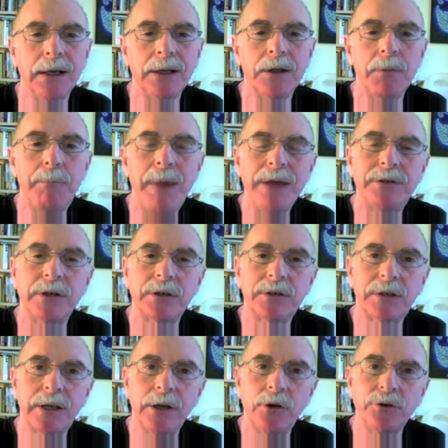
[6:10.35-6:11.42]
The basic
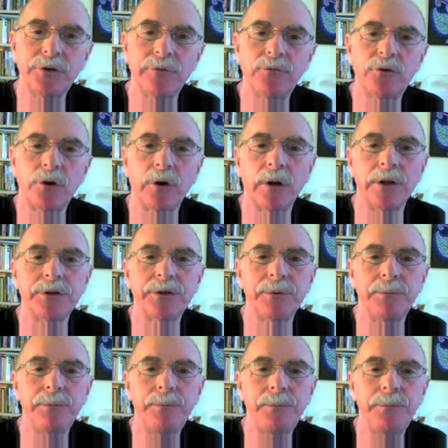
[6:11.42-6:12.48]
skills of
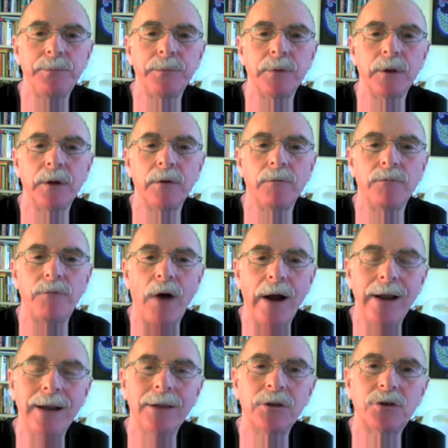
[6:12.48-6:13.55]
journalism:
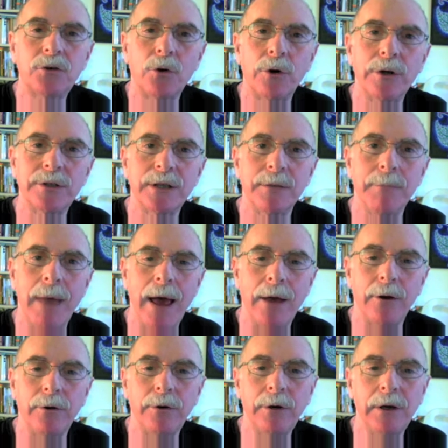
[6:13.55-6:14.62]
finding the stories that
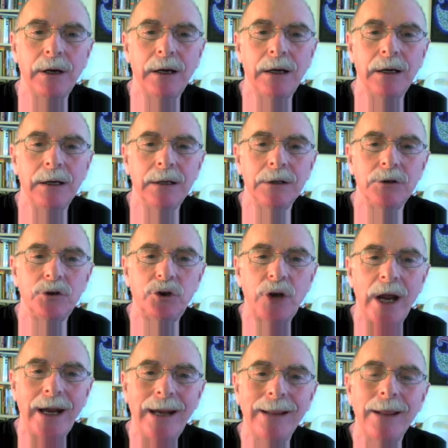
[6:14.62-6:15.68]
matter,
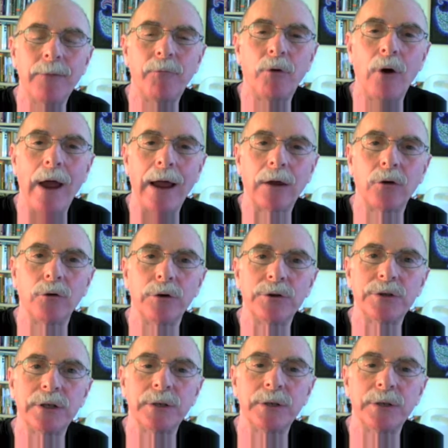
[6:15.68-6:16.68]
checking them for accuracy,